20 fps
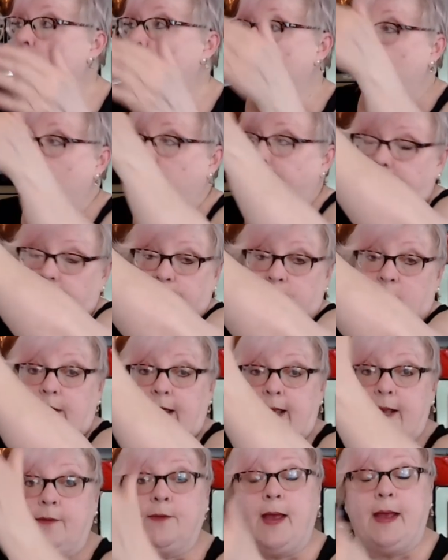whatever
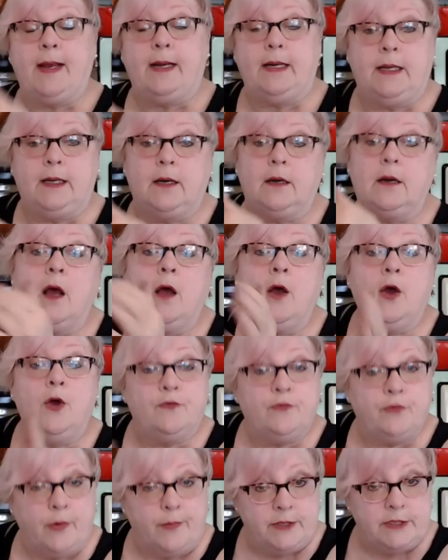length I needed
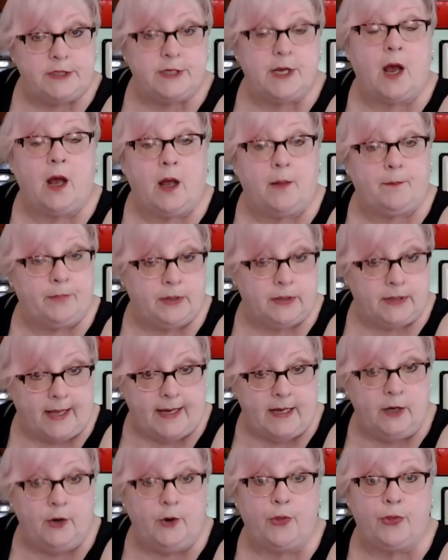from a
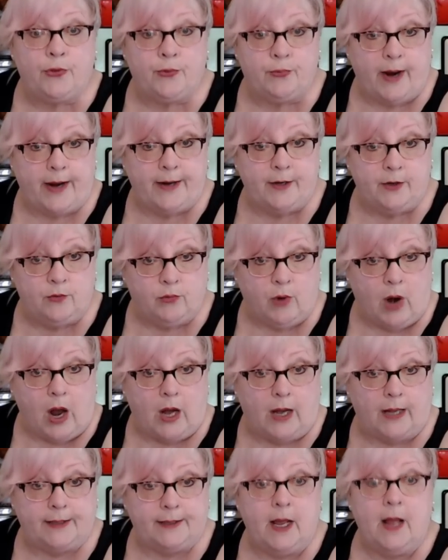plain threaded
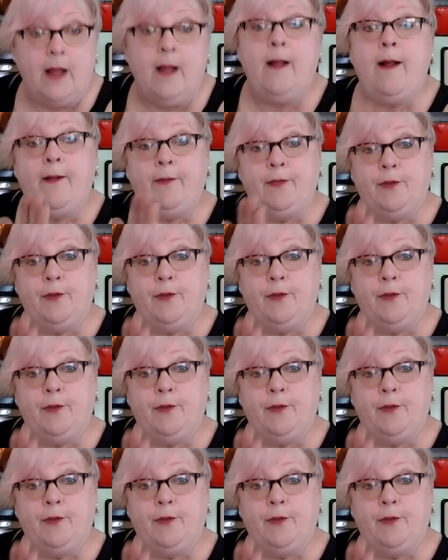rod. And the